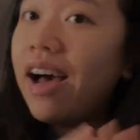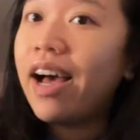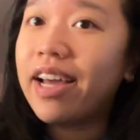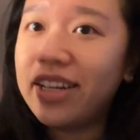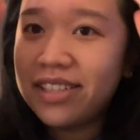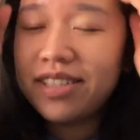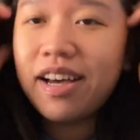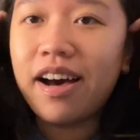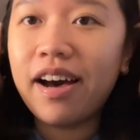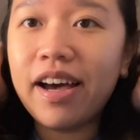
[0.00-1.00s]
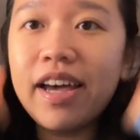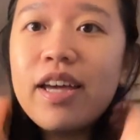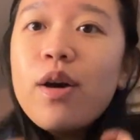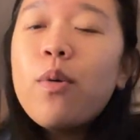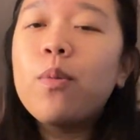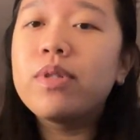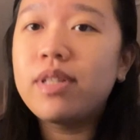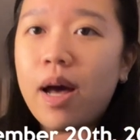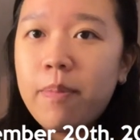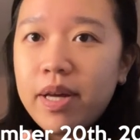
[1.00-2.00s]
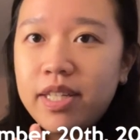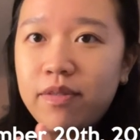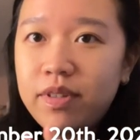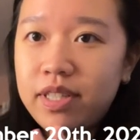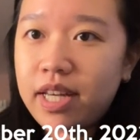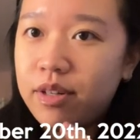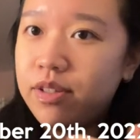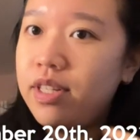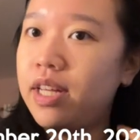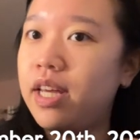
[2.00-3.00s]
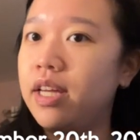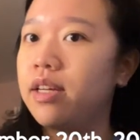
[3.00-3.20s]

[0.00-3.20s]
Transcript: Hi guys, I stopped by Tiffany's house today.